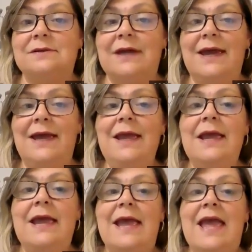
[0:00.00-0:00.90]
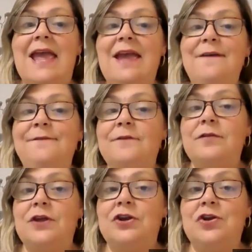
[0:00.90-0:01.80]
okay? If
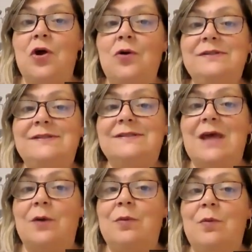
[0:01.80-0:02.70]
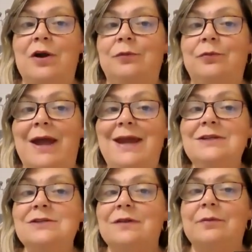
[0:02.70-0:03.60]
the notes that we want to
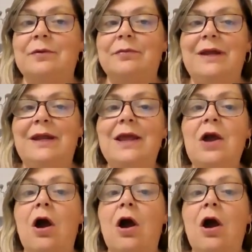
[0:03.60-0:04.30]
write or that we're reading